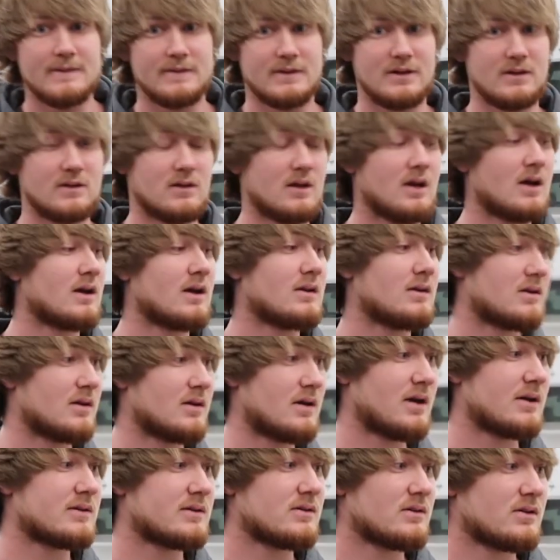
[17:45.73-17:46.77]
Yeah, a
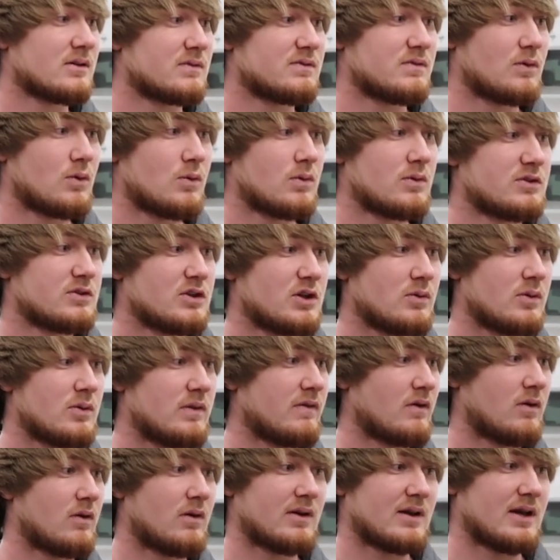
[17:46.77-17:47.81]
lot to look forward to.
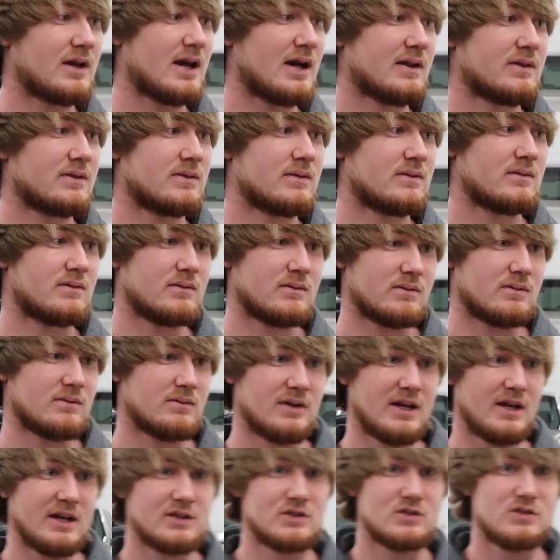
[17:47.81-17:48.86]
We've already got
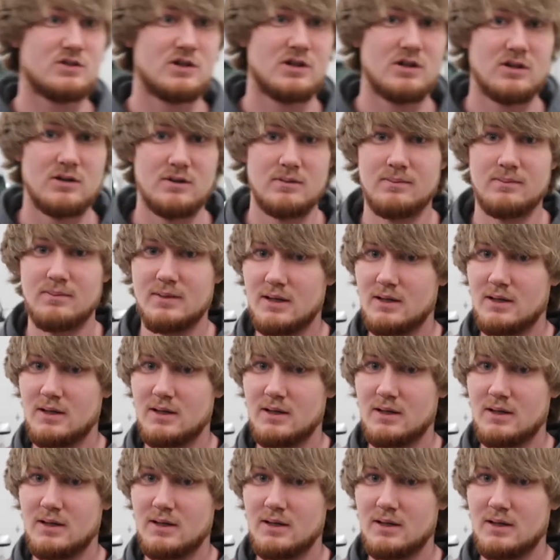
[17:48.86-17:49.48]
next year